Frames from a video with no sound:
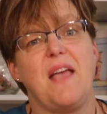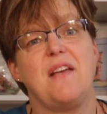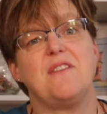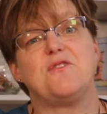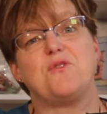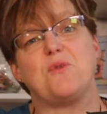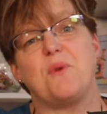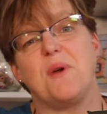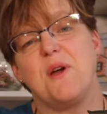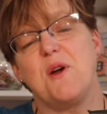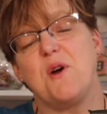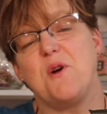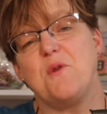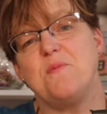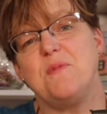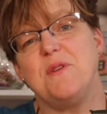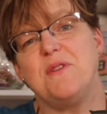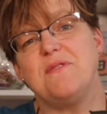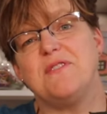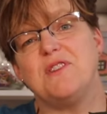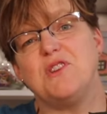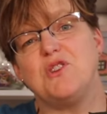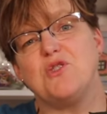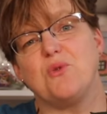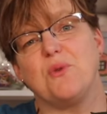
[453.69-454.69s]
So I hope
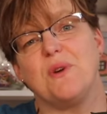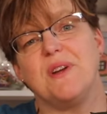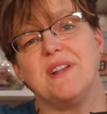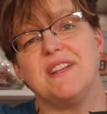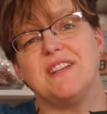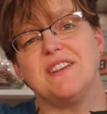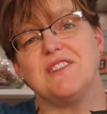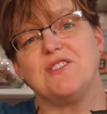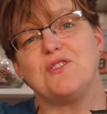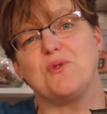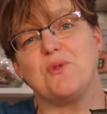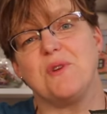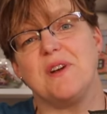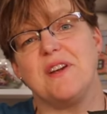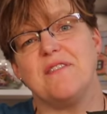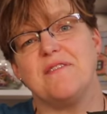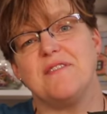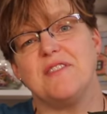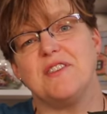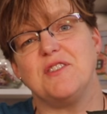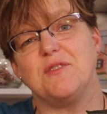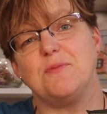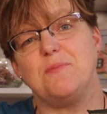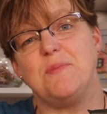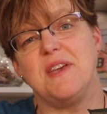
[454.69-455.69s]
you've enjoyed the story of
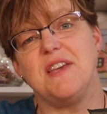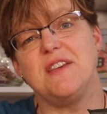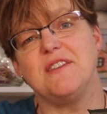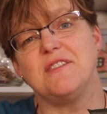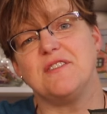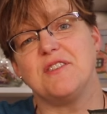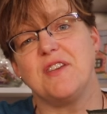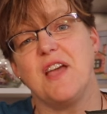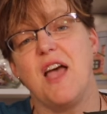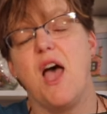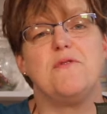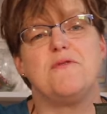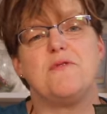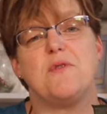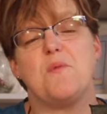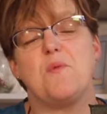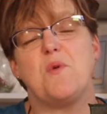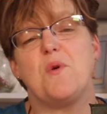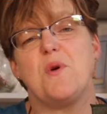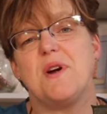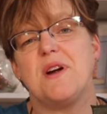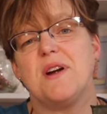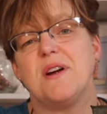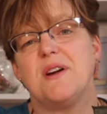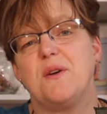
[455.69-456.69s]
this piece. For
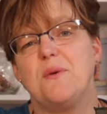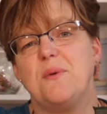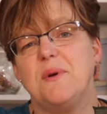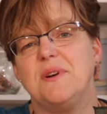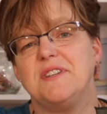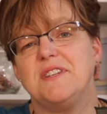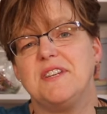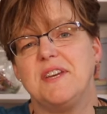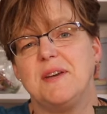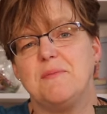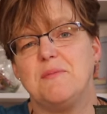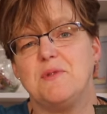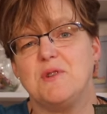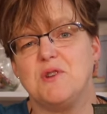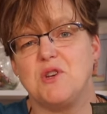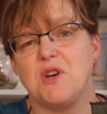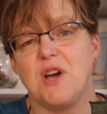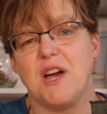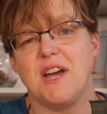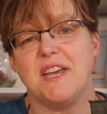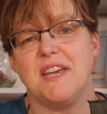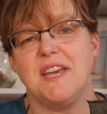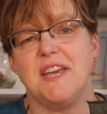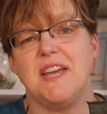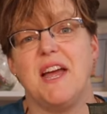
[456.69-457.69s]
more quilting,
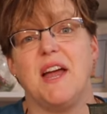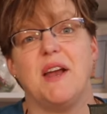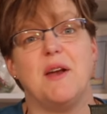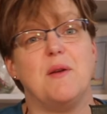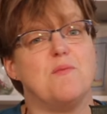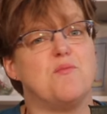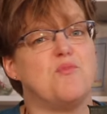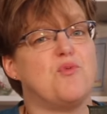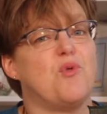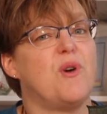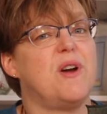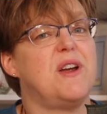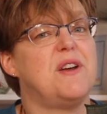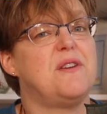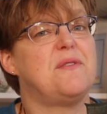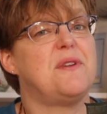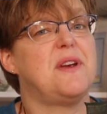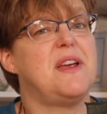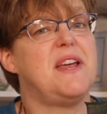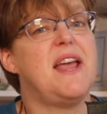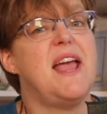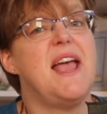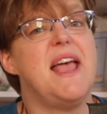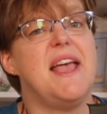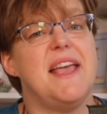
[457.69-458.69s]
pojagi, and
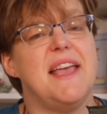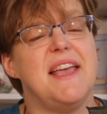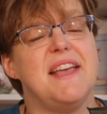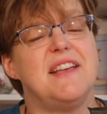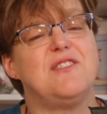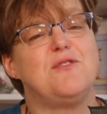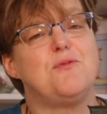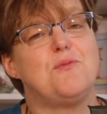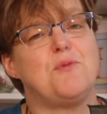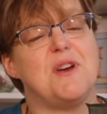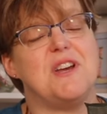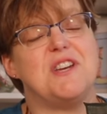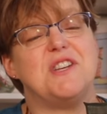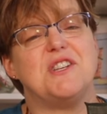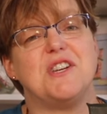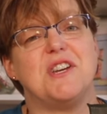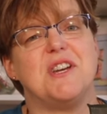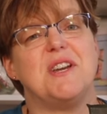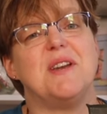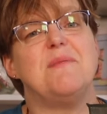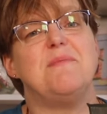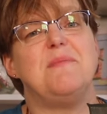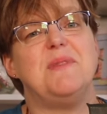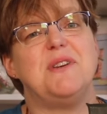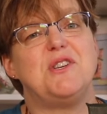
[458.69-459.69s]
embroidery
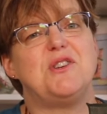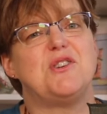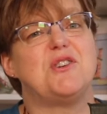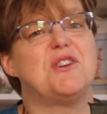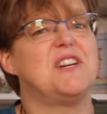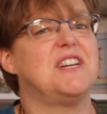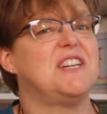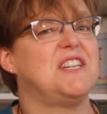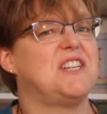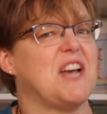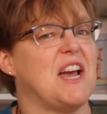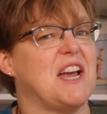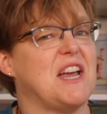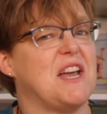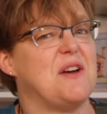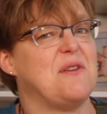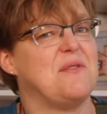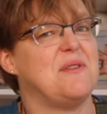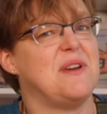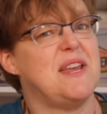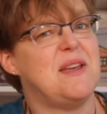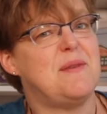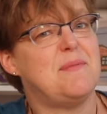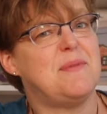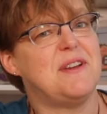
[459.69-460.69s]
inspiration, be sure to check
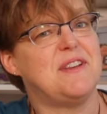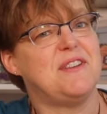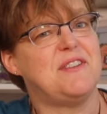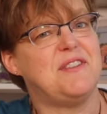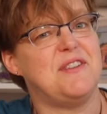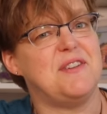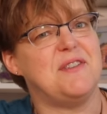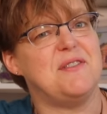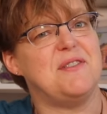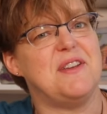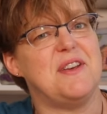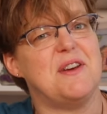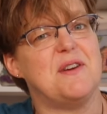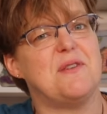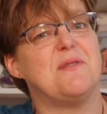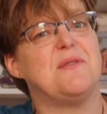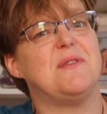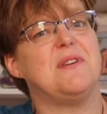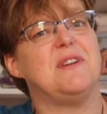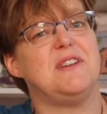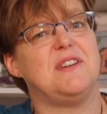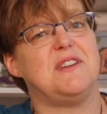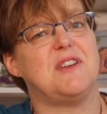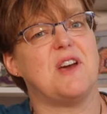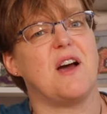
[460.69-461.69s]
out
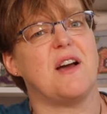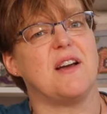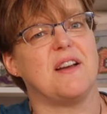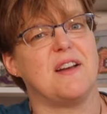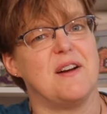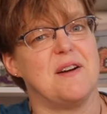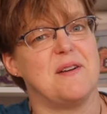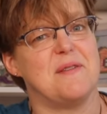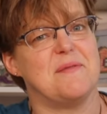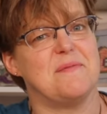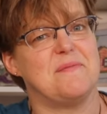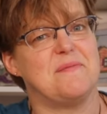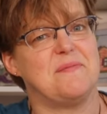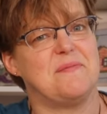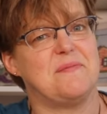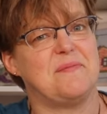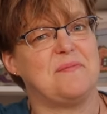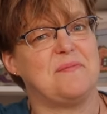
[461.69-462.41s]
epidastudio.com.